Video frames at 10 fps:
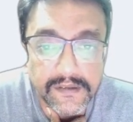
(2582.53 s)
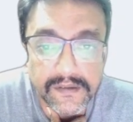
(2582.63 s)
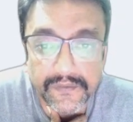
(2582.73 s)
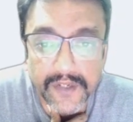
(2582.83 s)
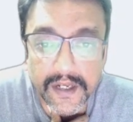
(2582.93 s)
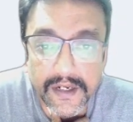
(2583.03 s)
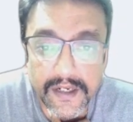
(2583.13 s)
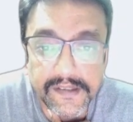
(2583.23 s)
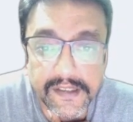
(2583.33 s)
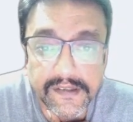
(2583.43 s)
we are
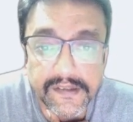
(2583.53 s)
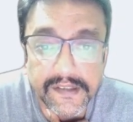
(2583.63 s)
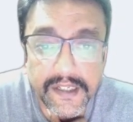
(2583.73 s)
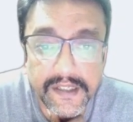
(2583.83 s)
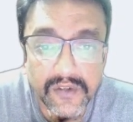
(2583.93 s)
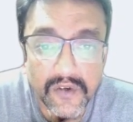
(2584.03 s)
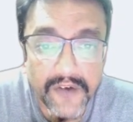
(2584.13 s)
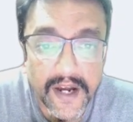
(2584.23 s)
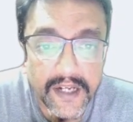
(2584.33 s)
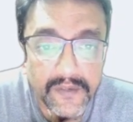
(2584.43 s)
releasing a series of
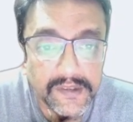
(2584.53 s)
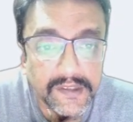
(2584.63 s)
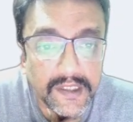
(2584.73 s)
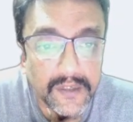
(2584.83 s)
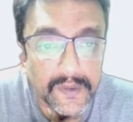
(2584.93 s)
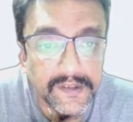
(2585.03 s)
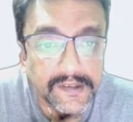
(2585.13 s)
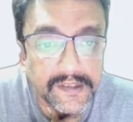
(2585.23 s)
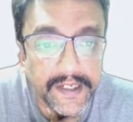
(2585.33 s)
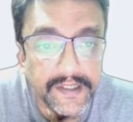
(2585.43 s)
anniversary quest
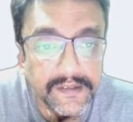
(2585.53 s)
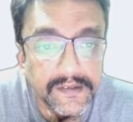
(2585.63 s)
chains